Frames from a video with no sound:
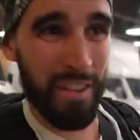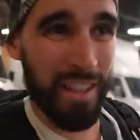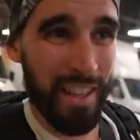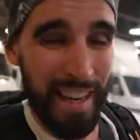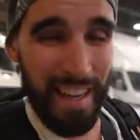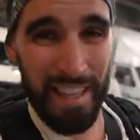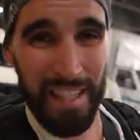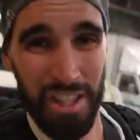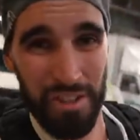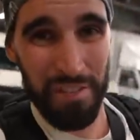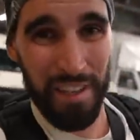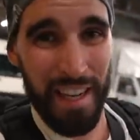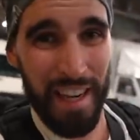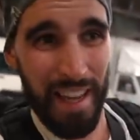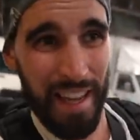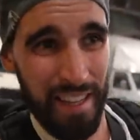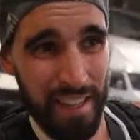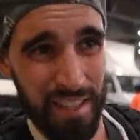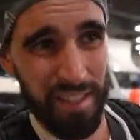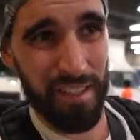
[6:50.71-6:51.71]
for the next 3
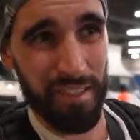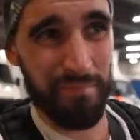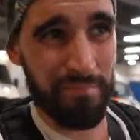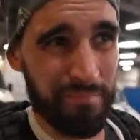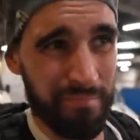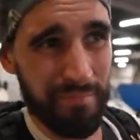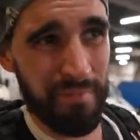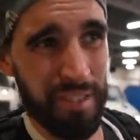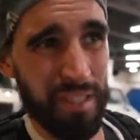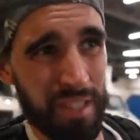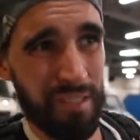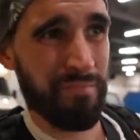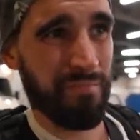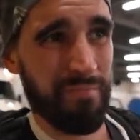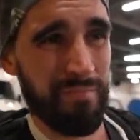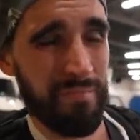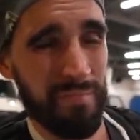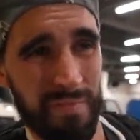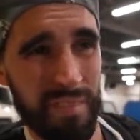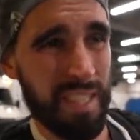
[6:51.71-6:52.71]
days.
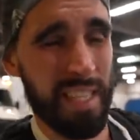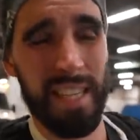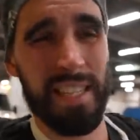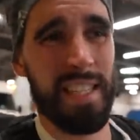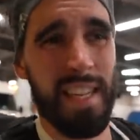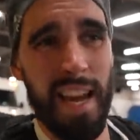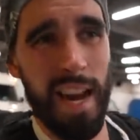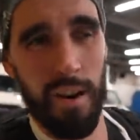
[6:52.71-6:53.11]
60